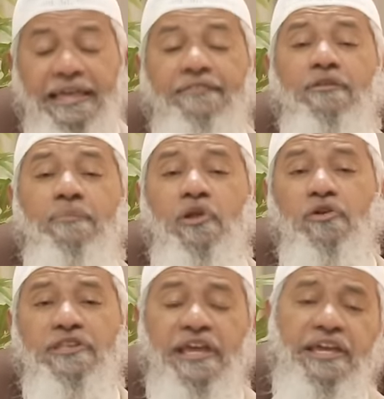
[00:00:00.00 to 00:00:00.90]
even
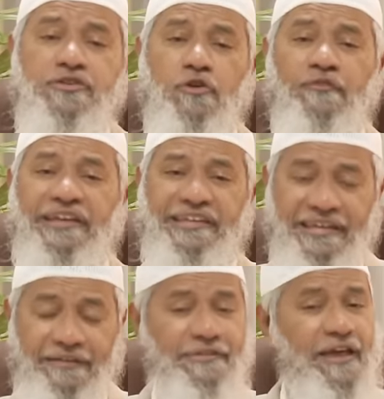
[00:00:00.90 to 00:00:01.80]
below the age of
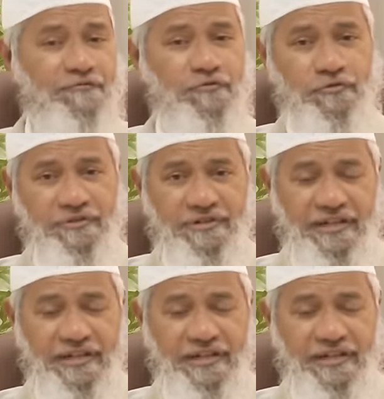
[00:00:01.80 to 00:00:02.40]
18, if they have to